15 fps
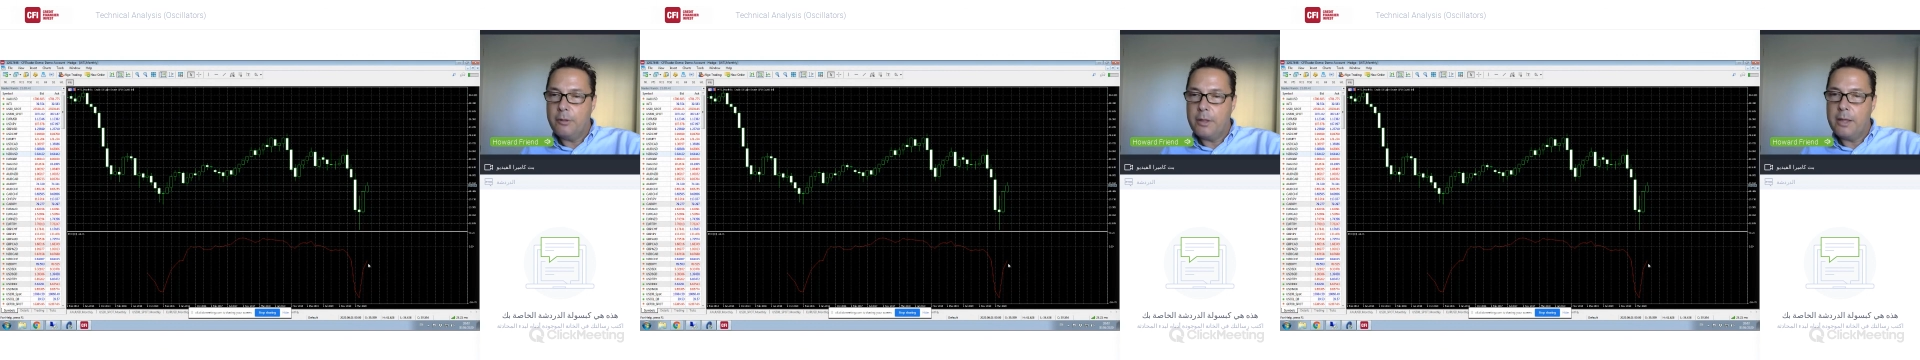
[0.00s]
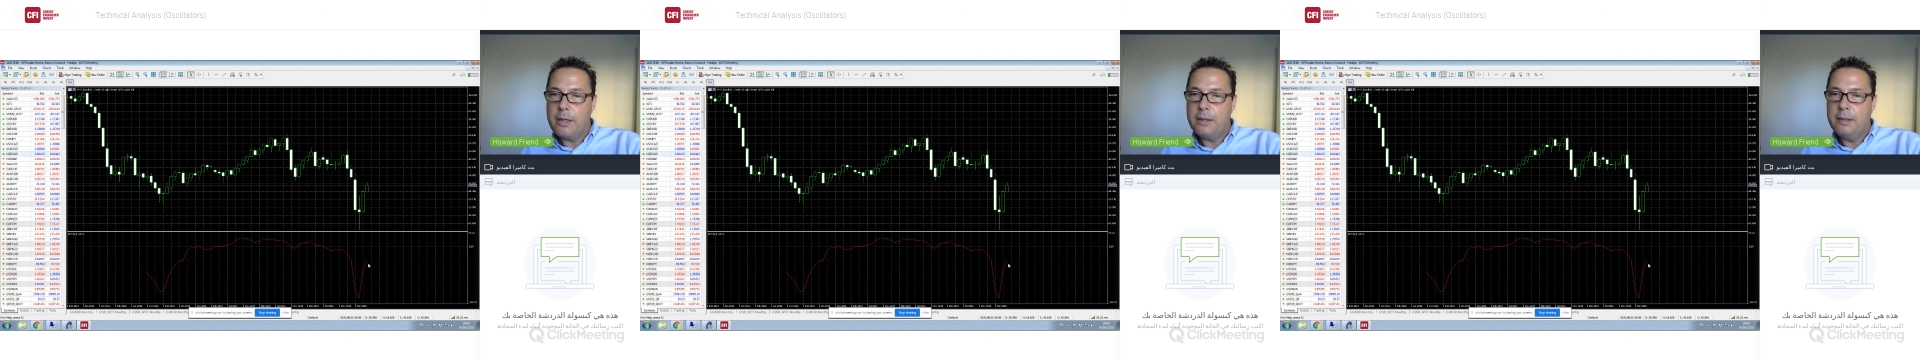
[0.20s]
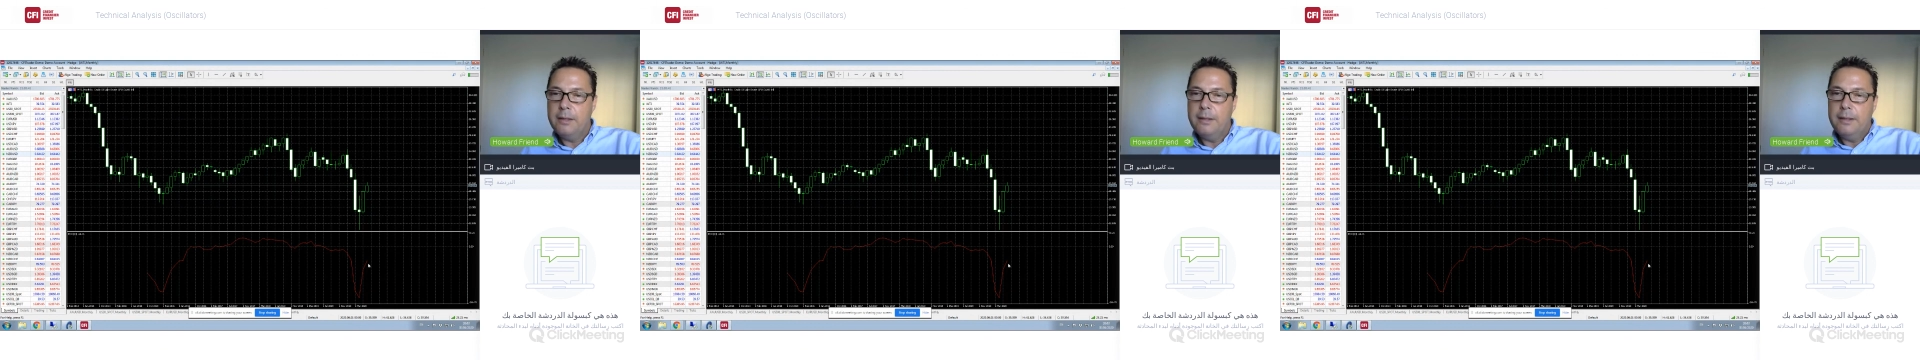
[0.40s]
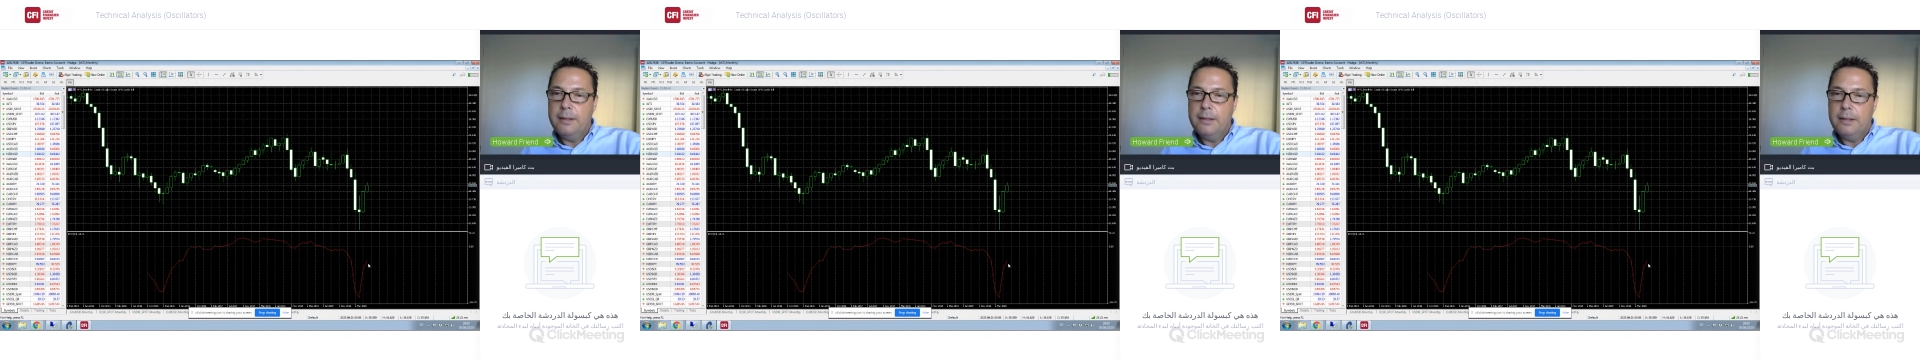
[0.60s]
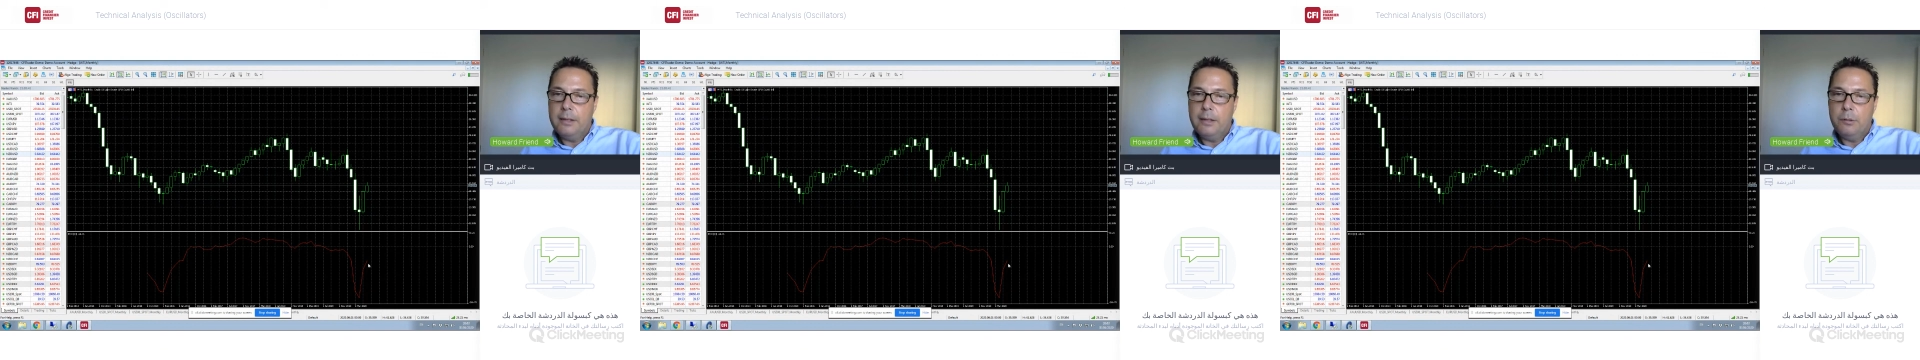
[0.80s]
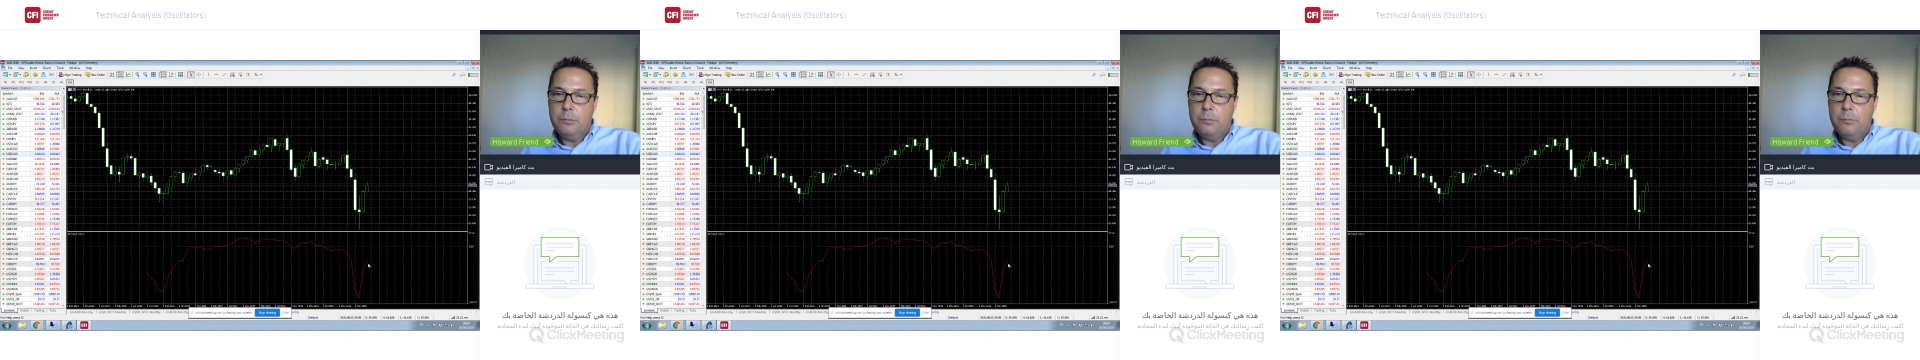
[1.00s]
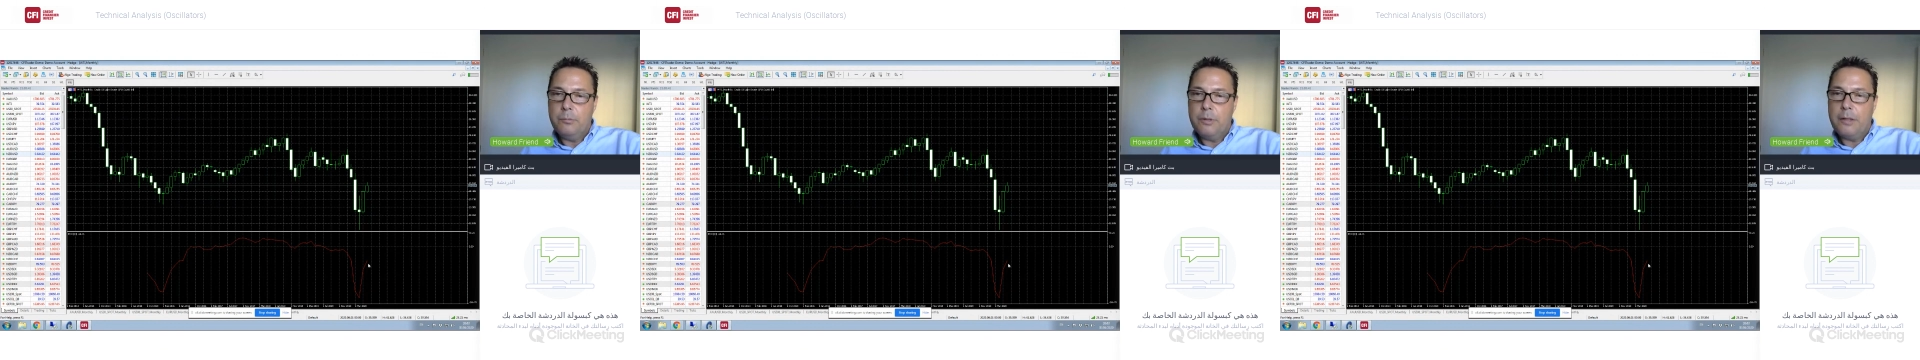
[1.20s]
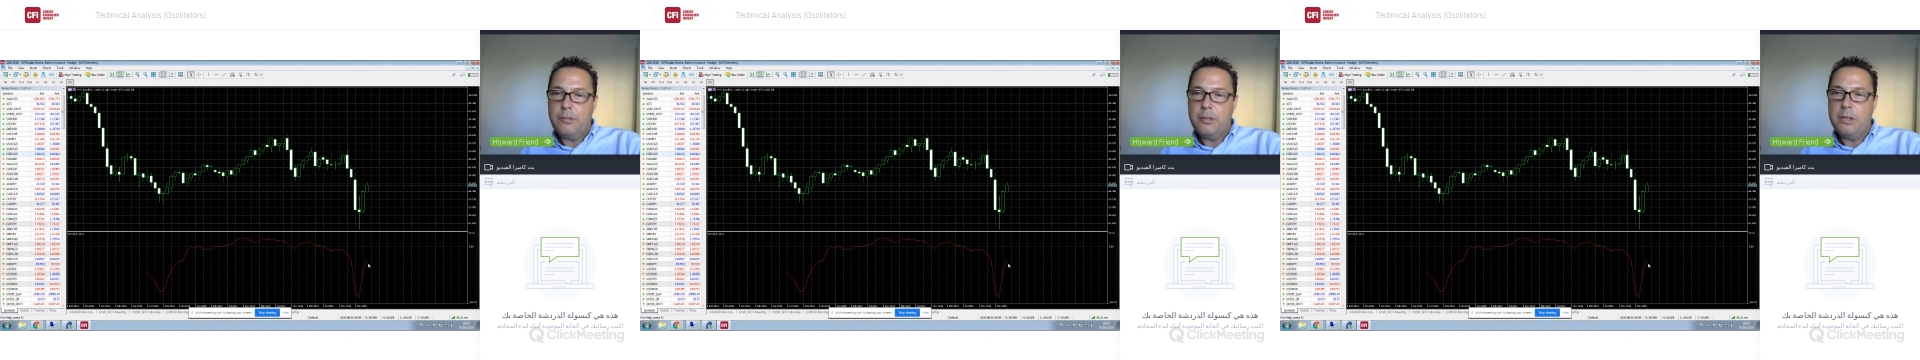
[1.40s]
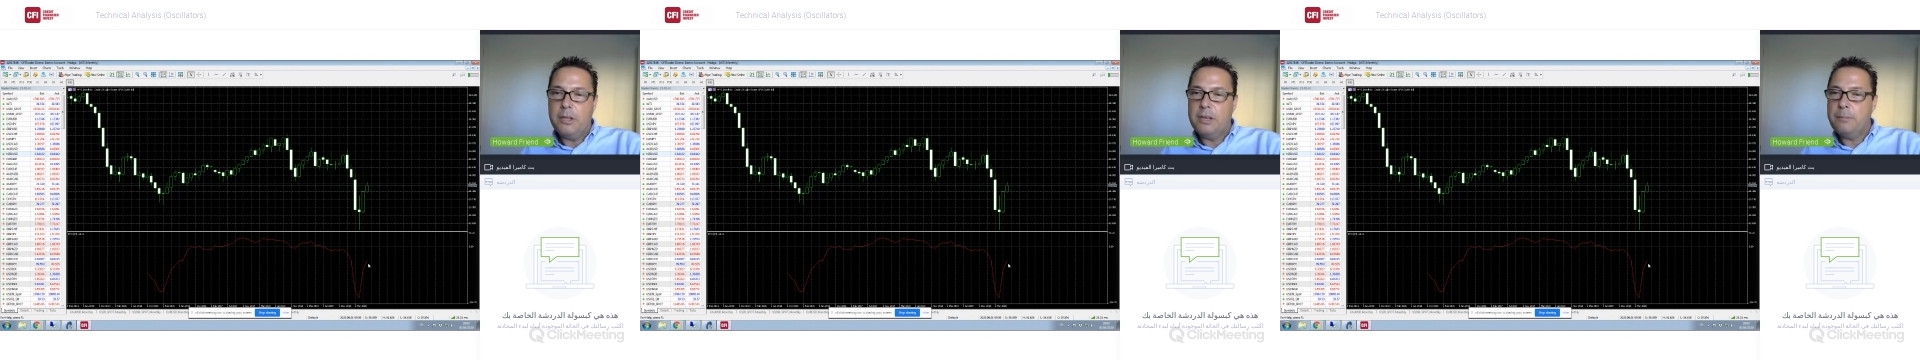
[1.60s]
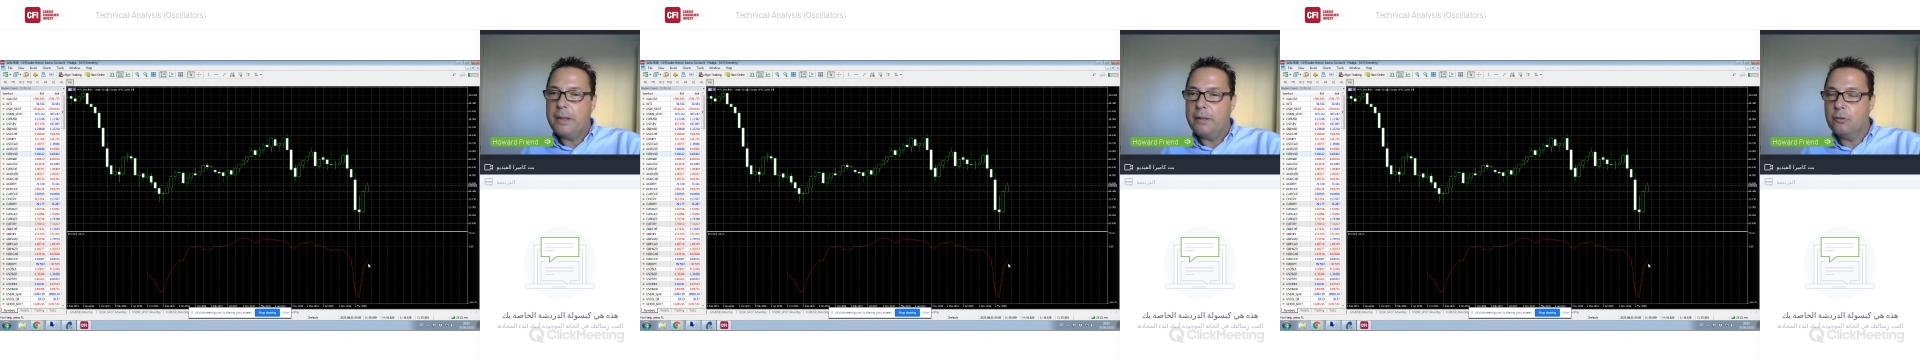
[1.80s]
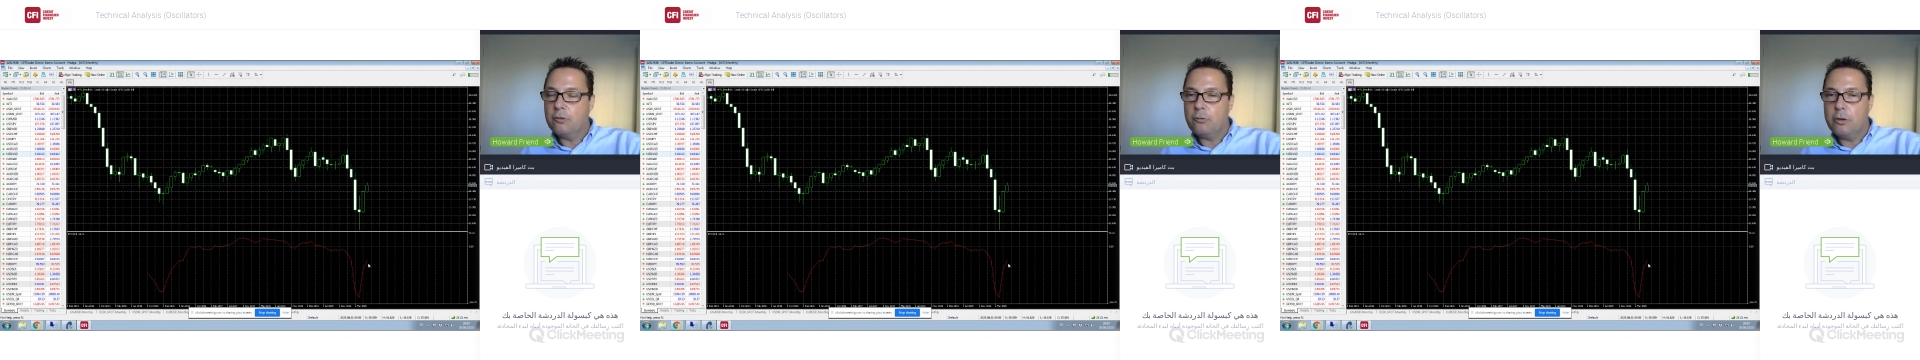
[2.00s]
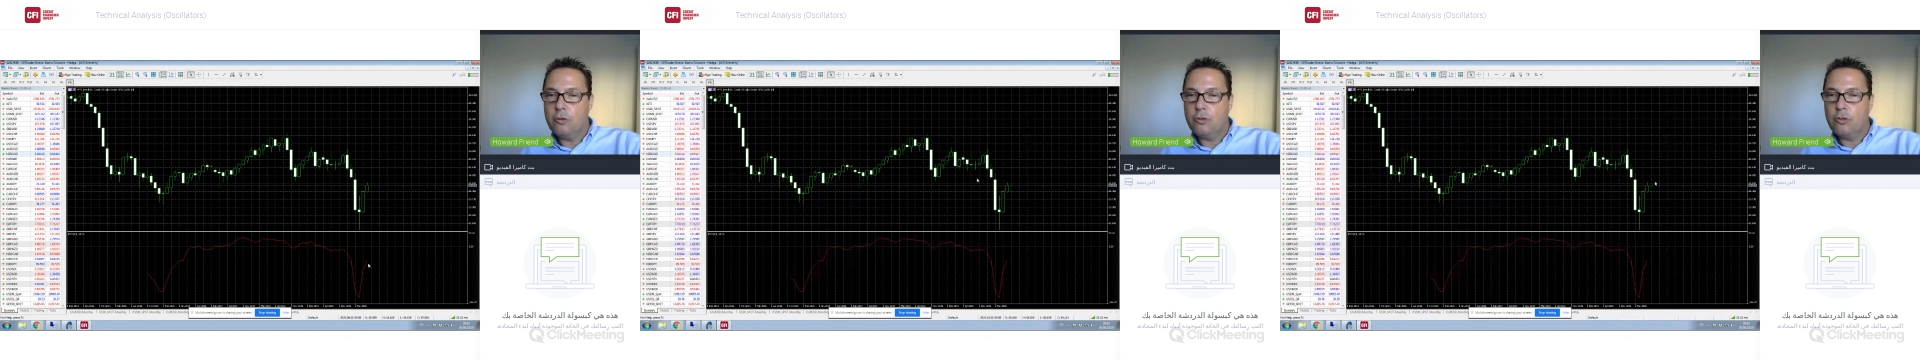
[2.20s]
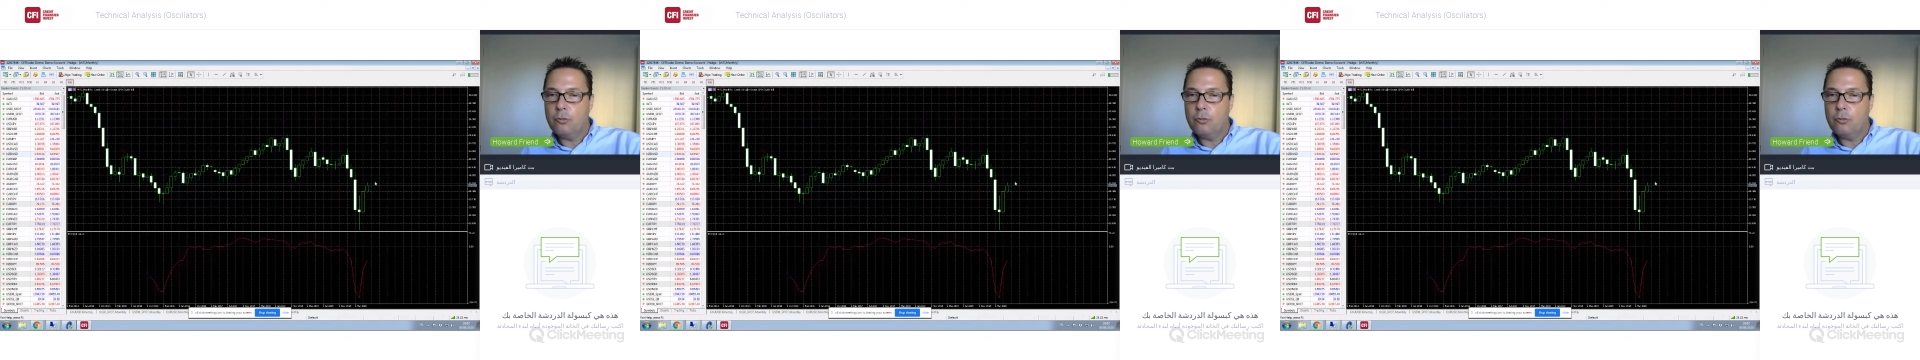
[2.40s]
there. I think it depends really.